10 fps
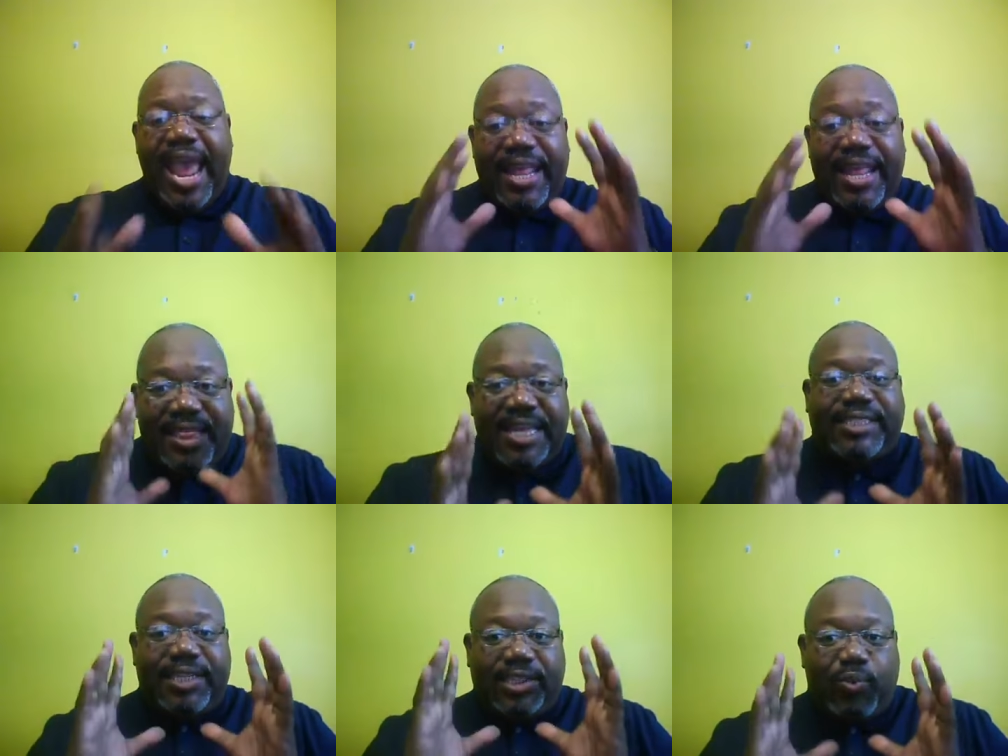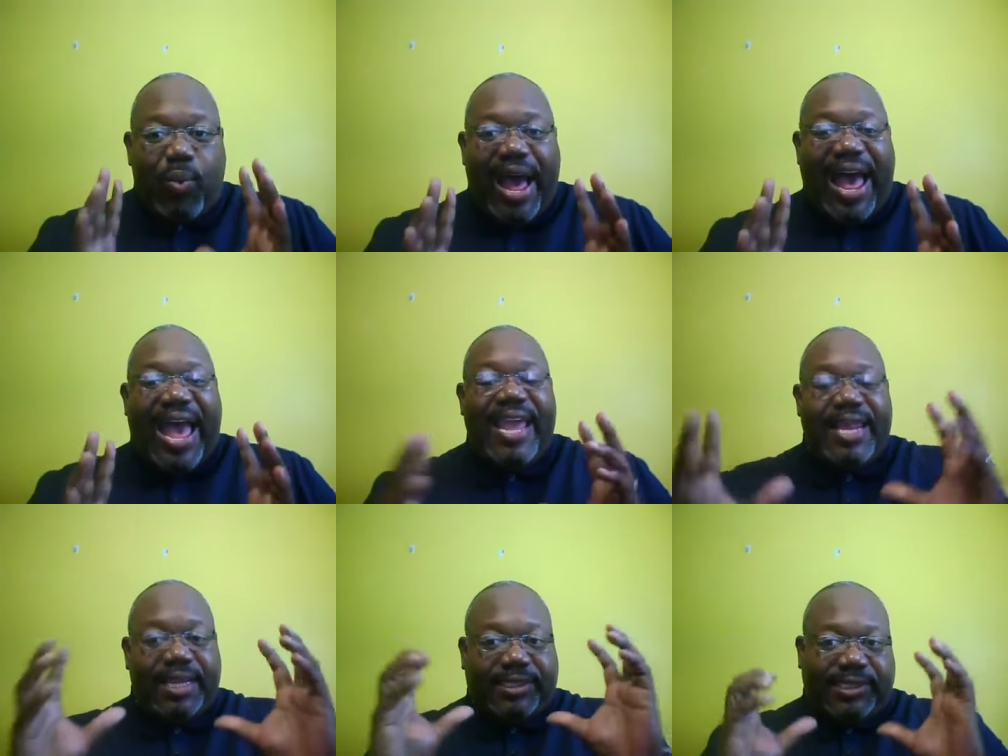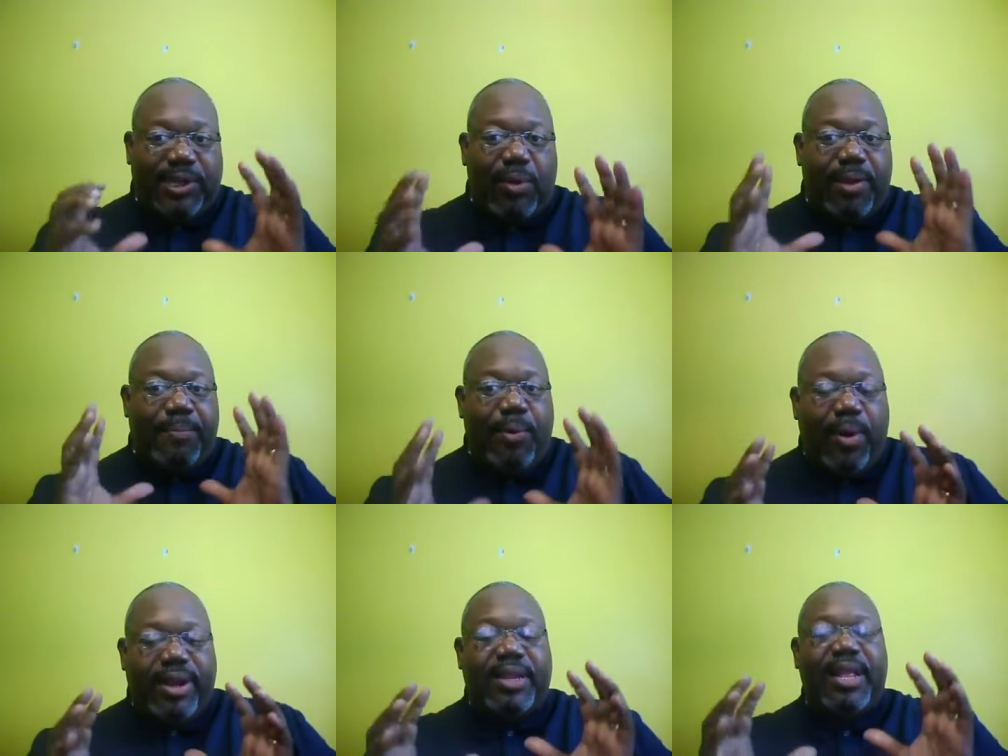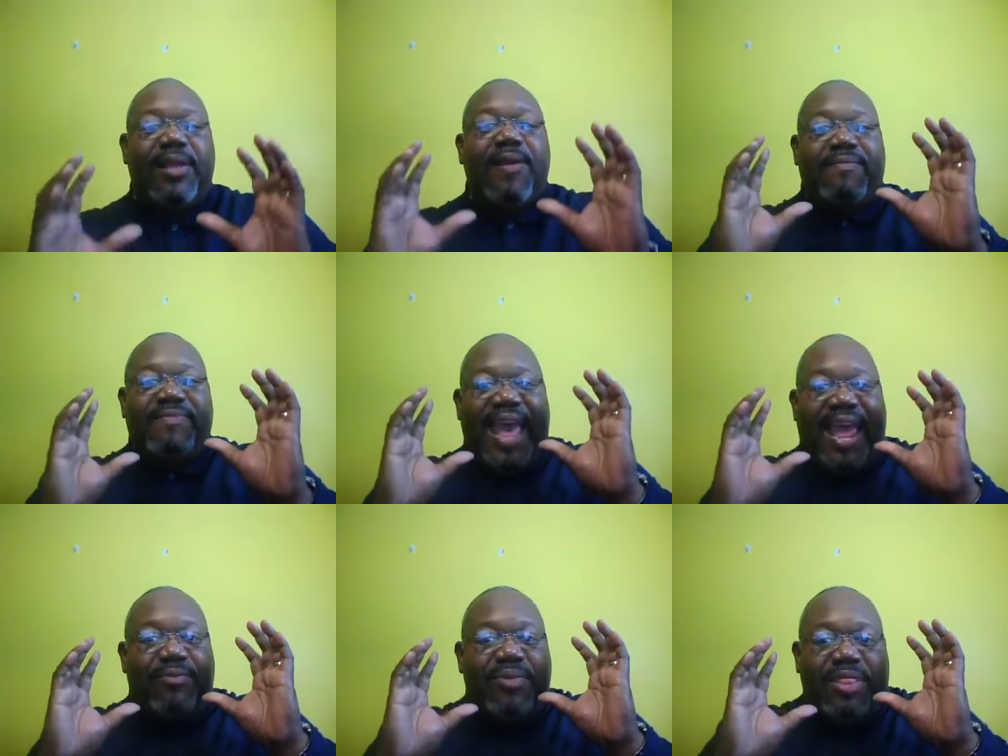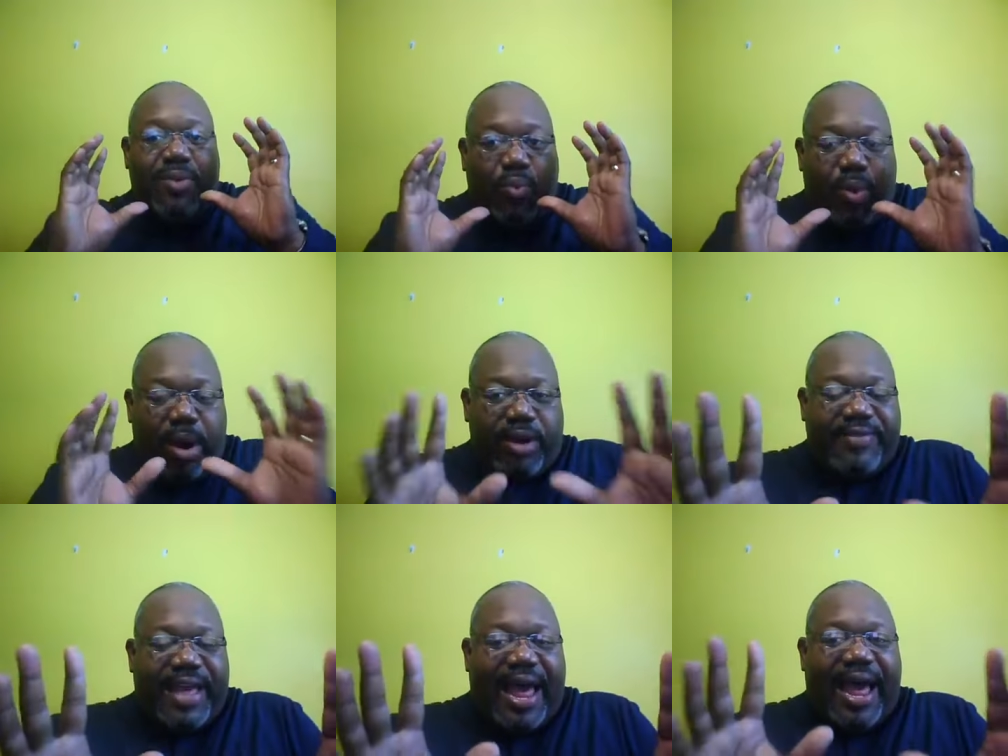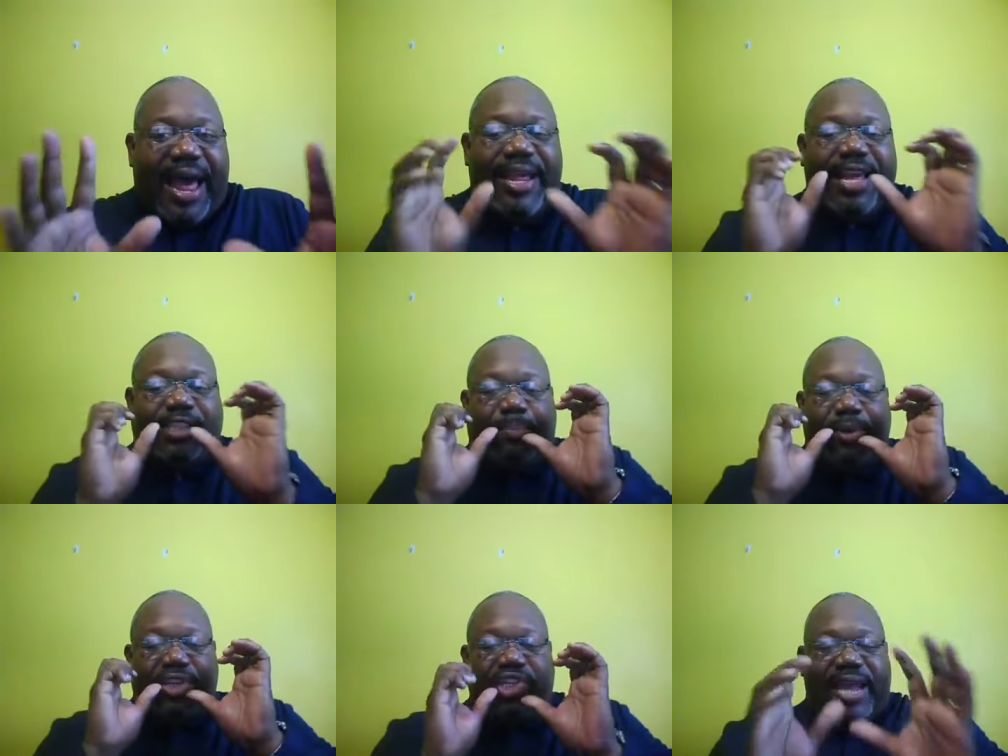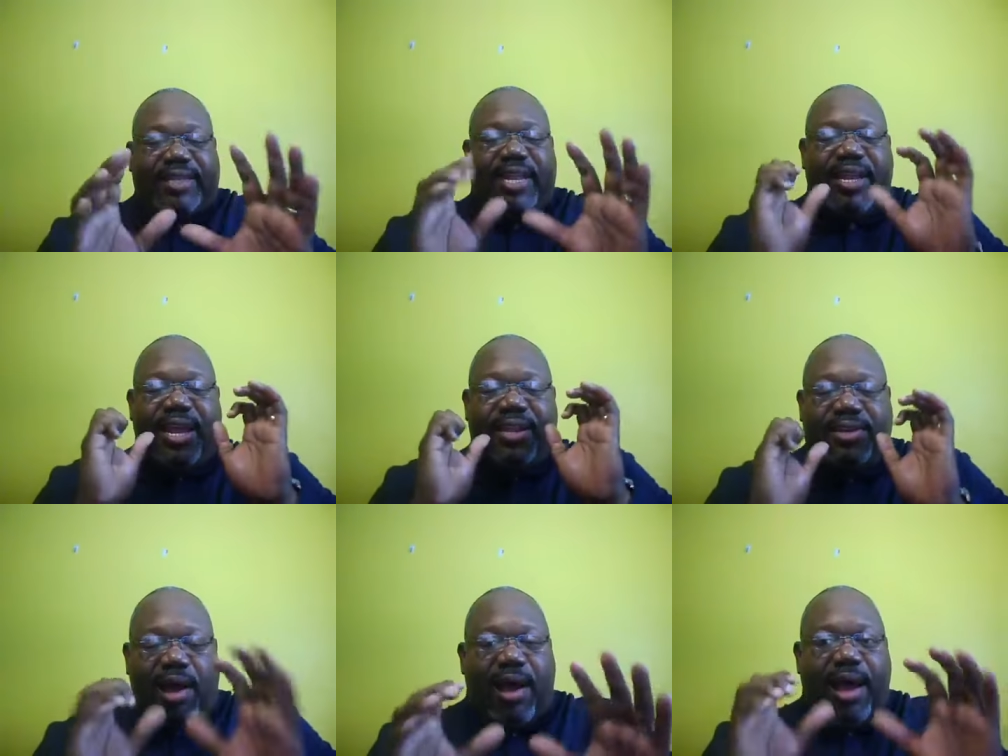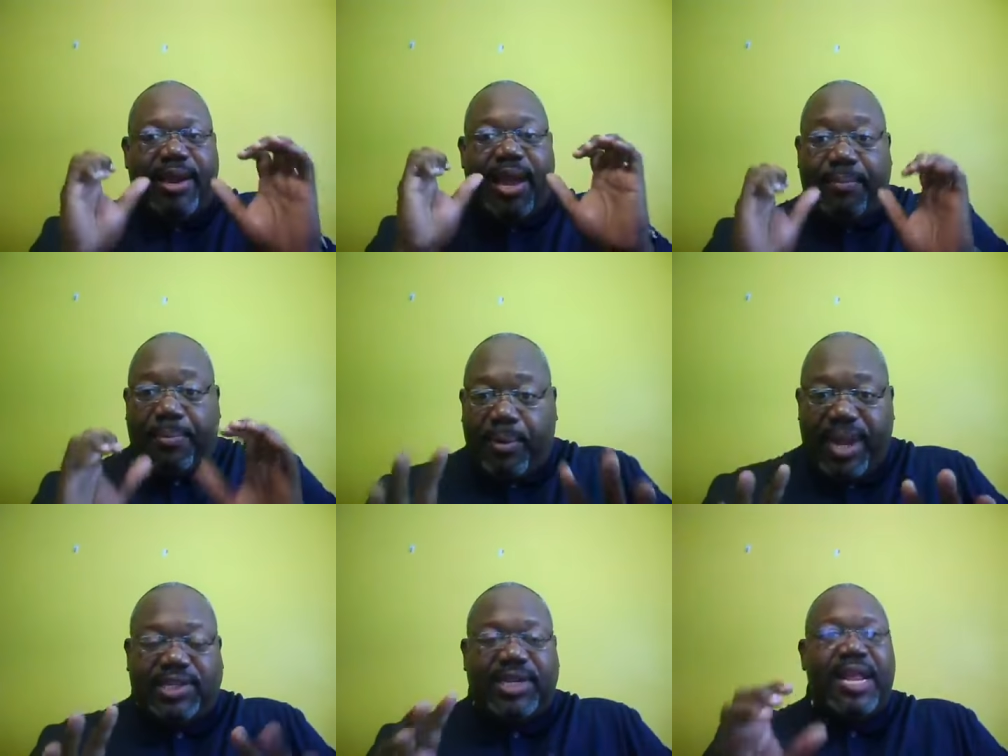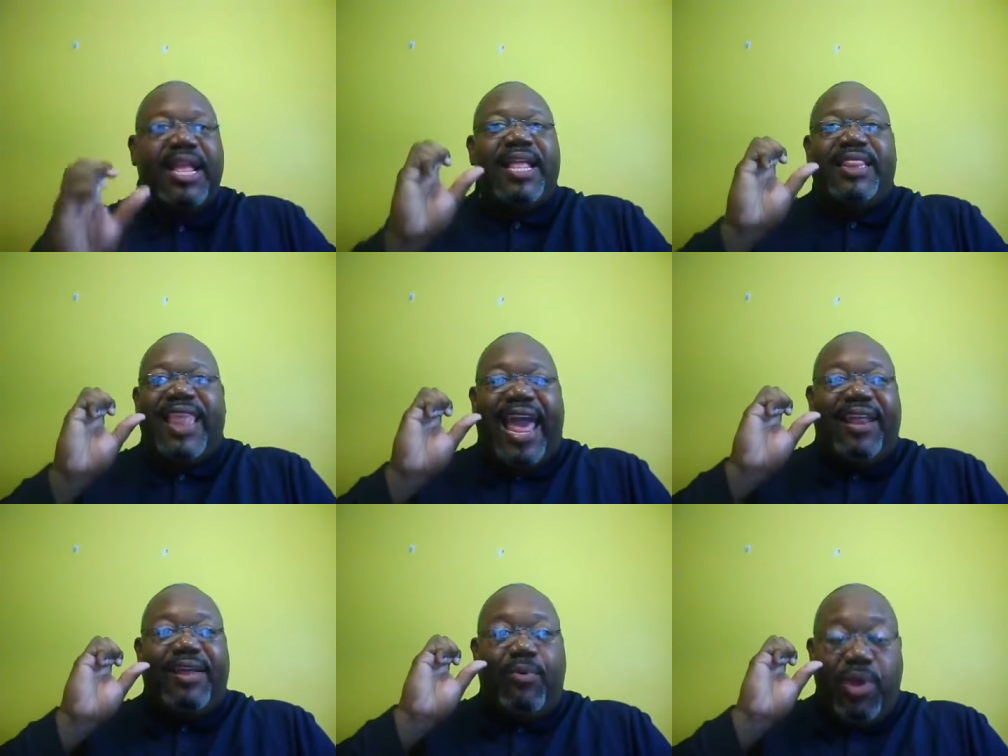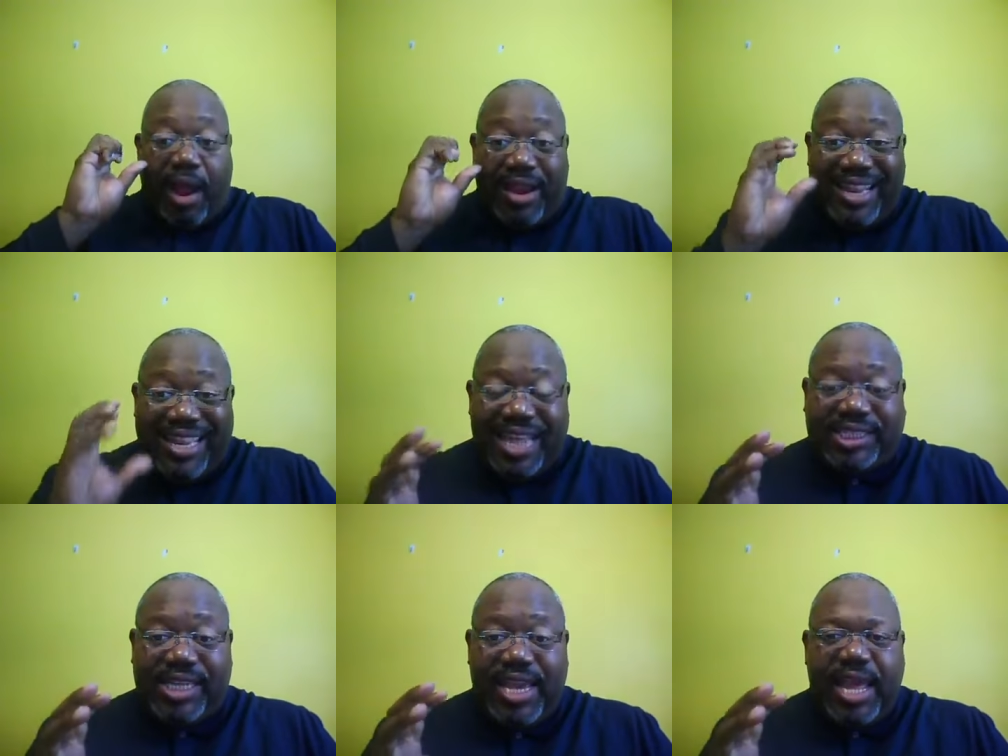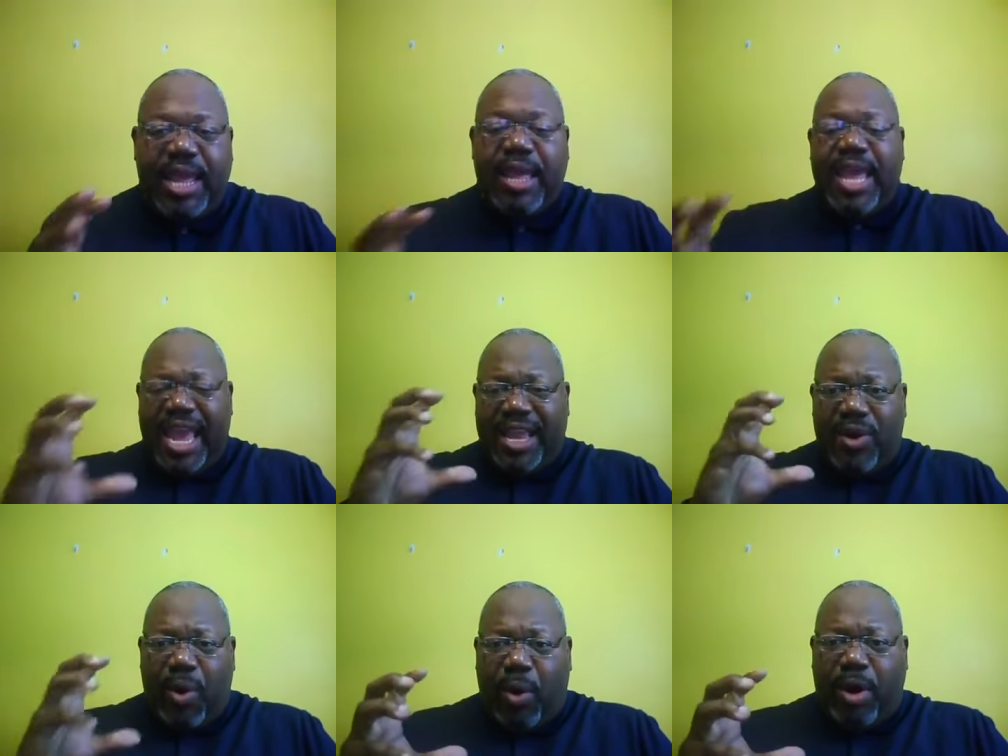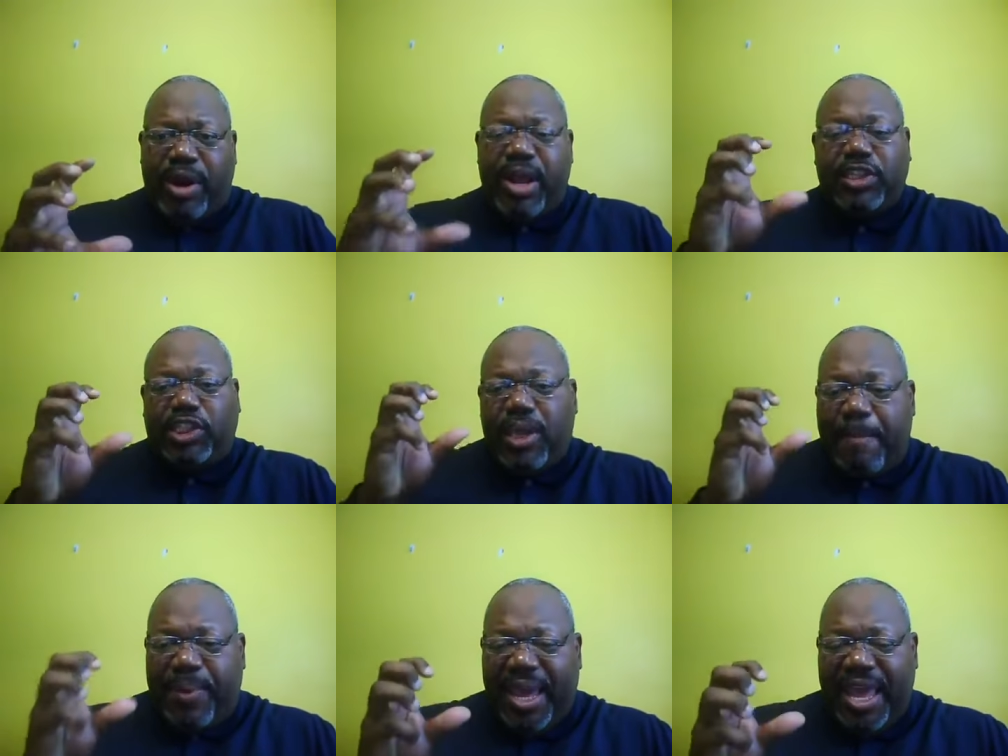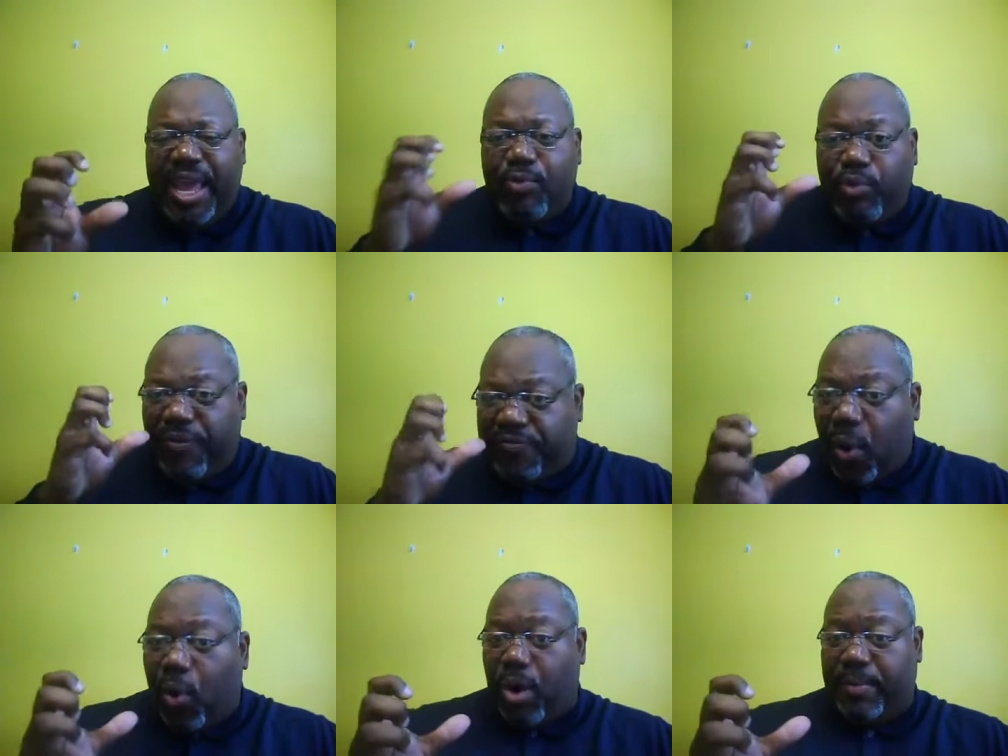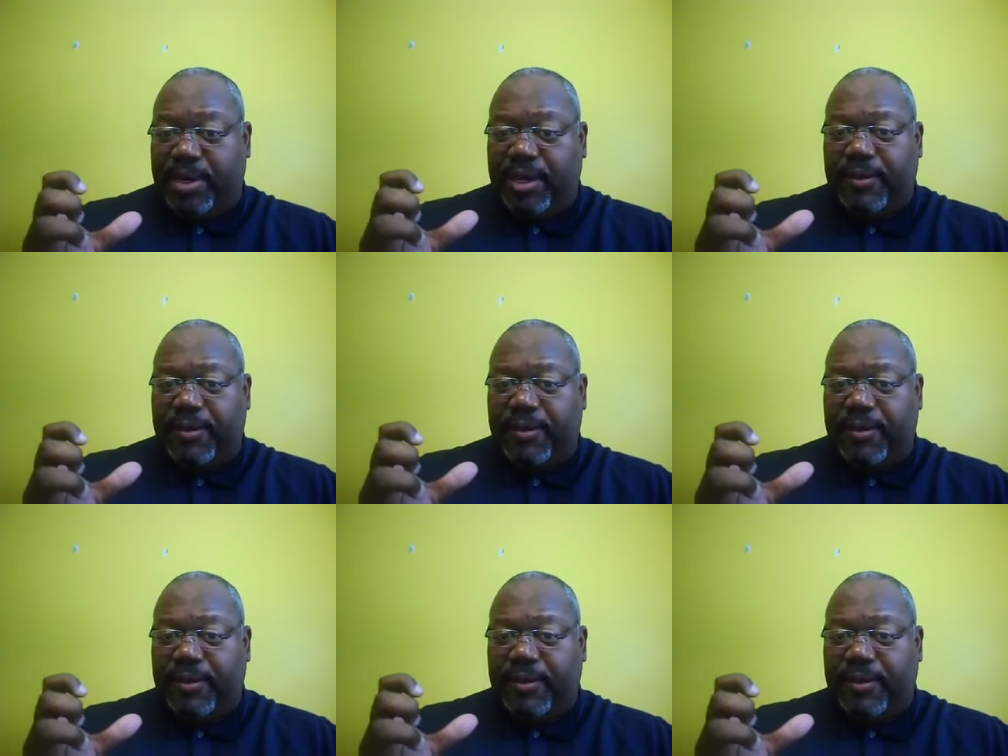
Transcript: And this is why it is so important that when the word of God is projected and taught and preached, that we are listening in order to be reformed,